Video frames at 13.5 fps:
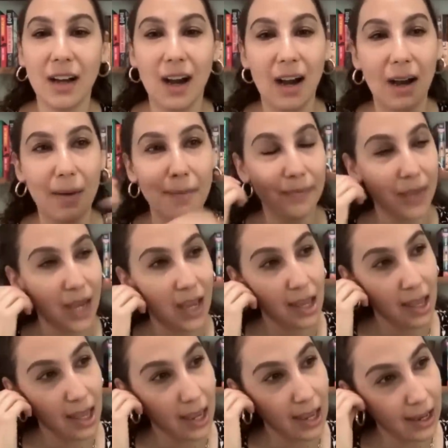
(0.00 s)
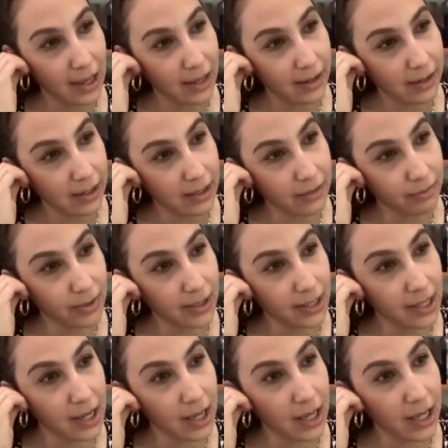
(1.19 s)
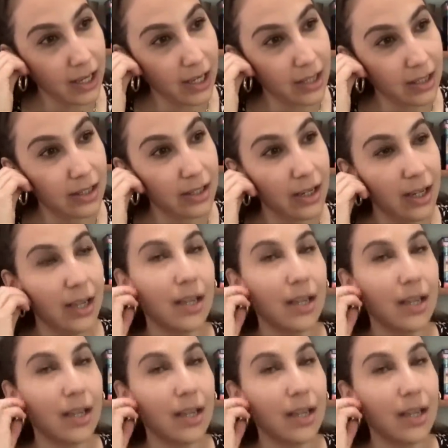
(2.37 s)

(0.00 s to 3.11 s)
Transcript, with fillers: Um, and it's really, it's,